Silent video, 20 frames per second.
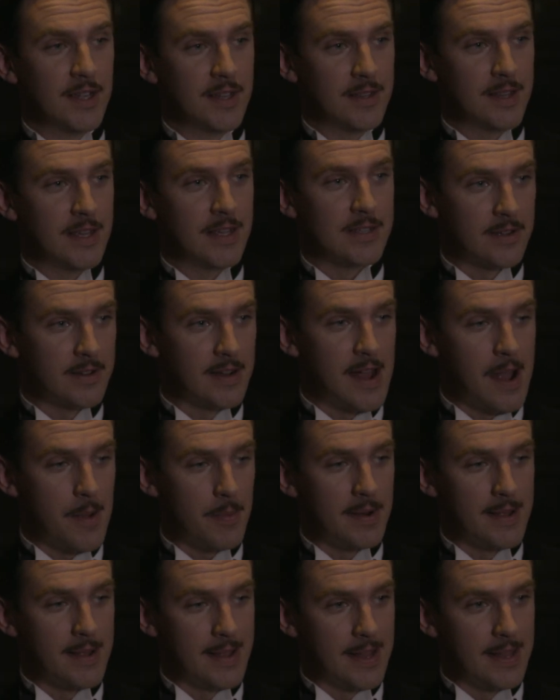Things aren't
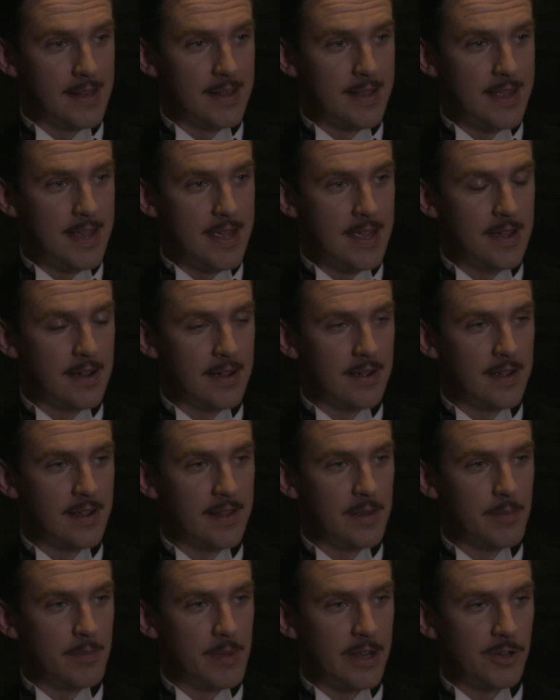happening in
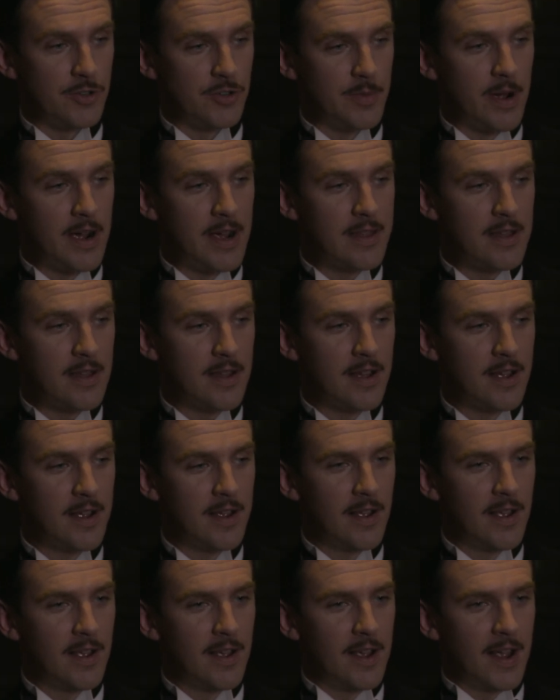the bedroom either,
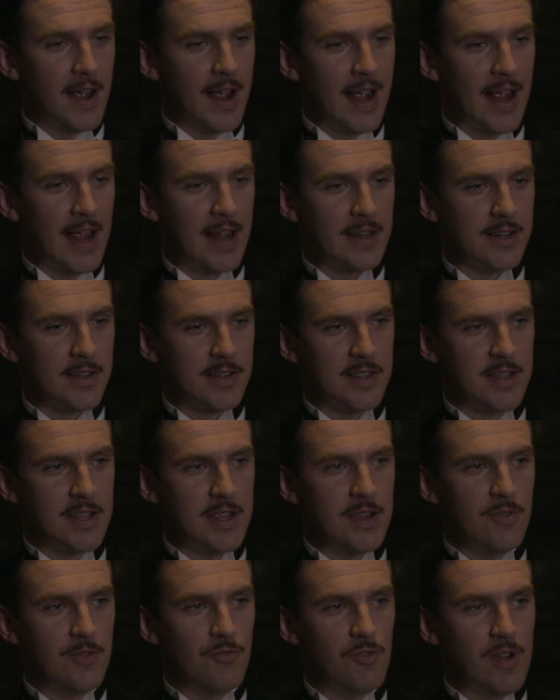and
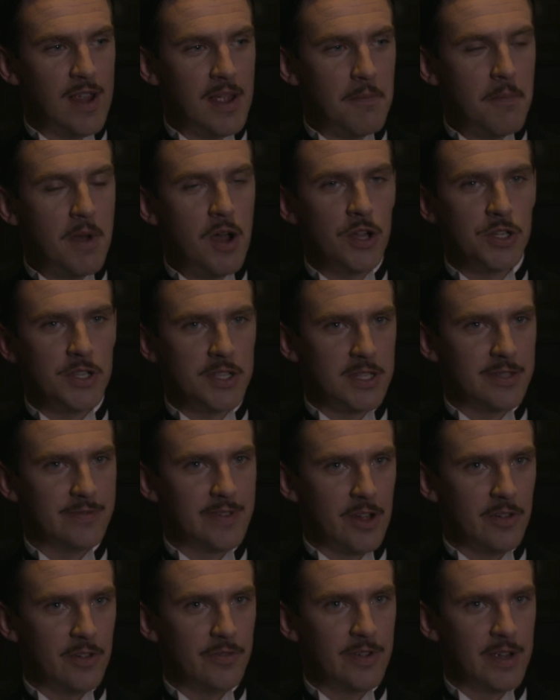the re-emergence of
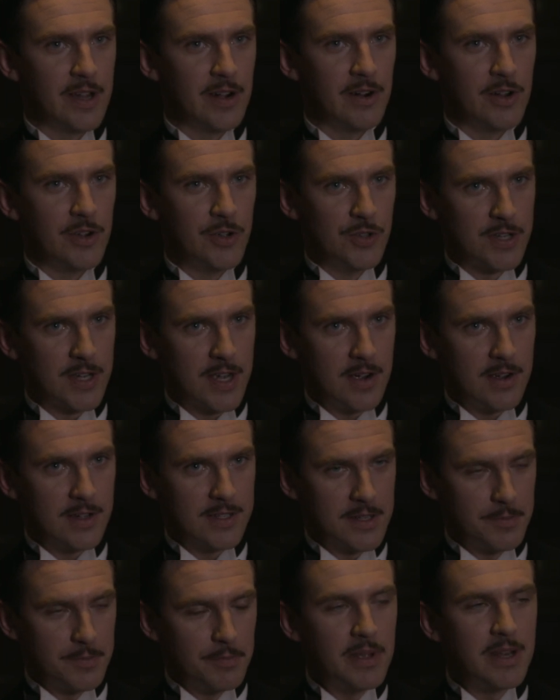Elvira, who's
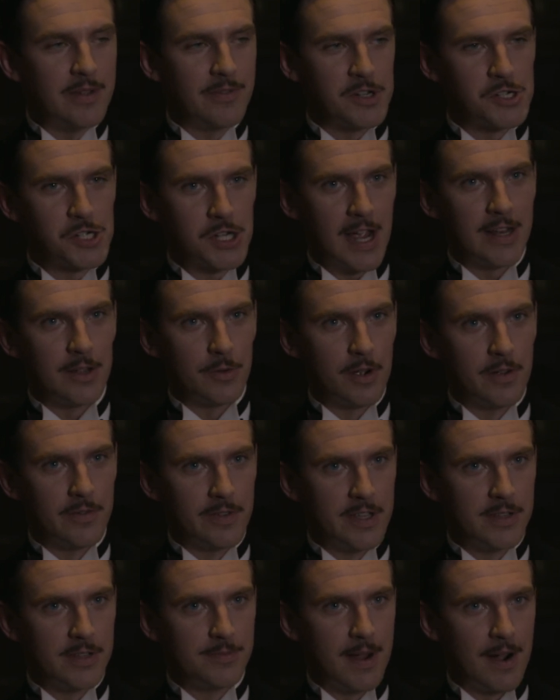cast a bit of a shadow over
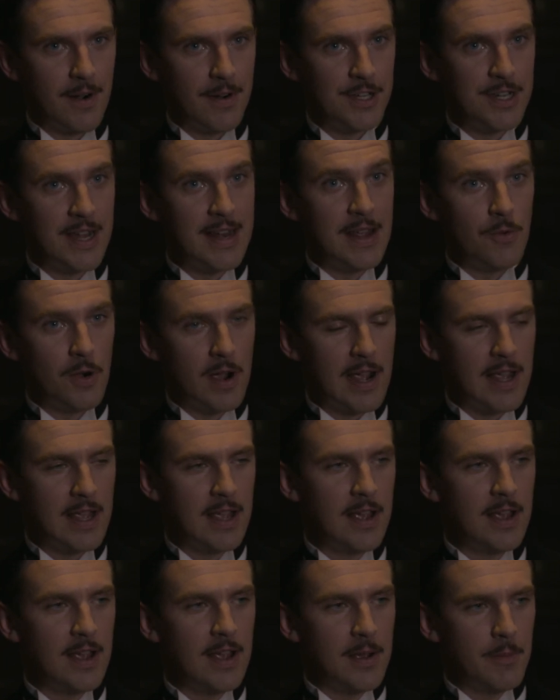this marriage anyway,
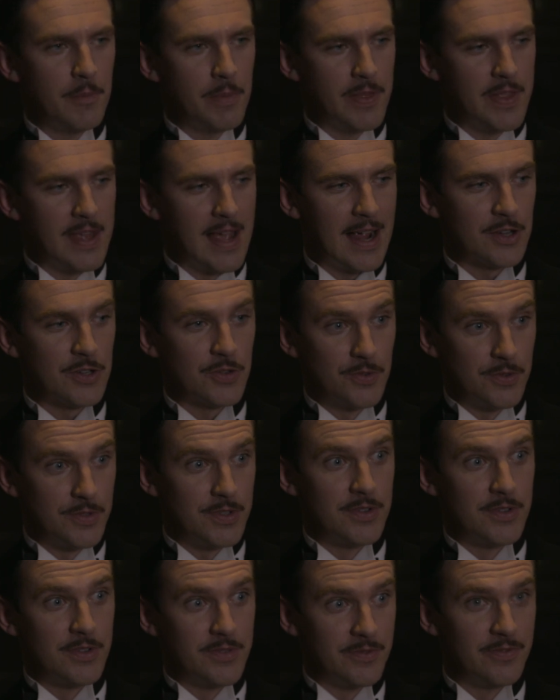but the actual
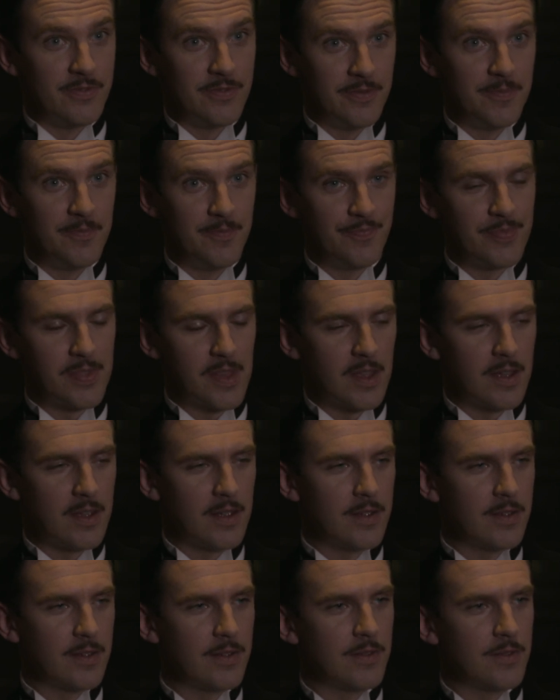sort of
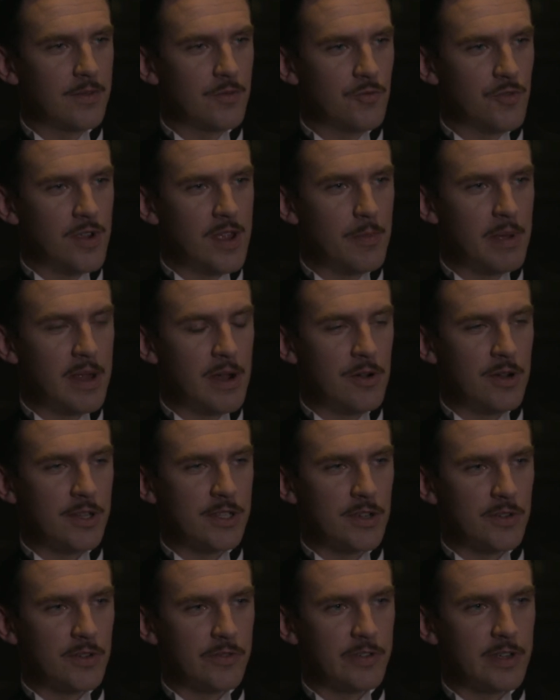
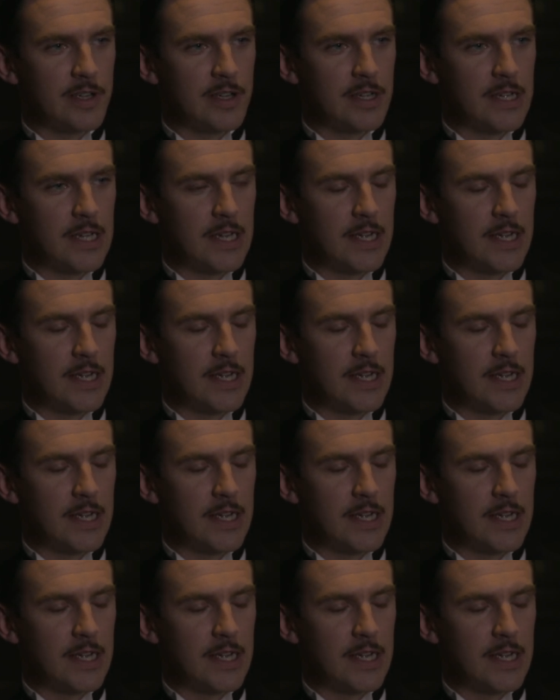reappearance of her